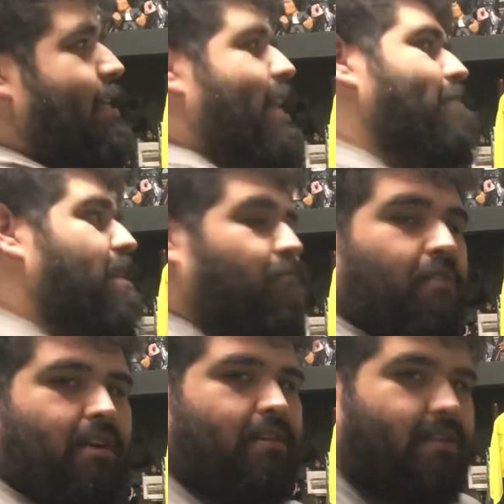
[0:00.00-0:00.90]
game I
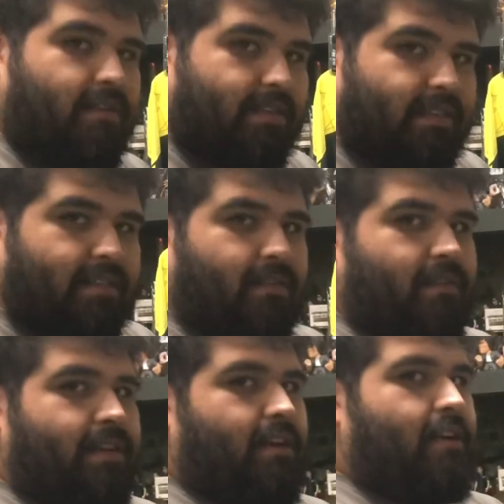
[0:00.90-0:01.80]
want, though. This is the
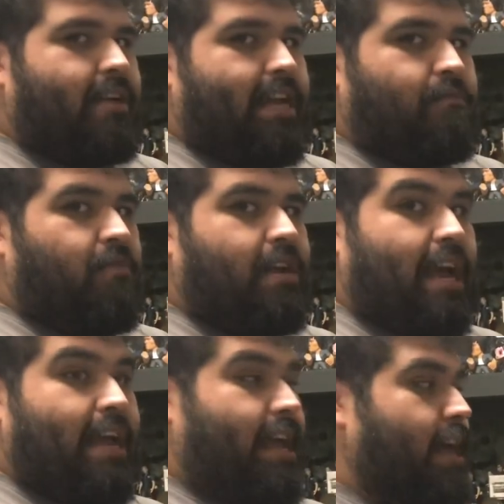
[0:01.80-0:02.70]
only arcade one I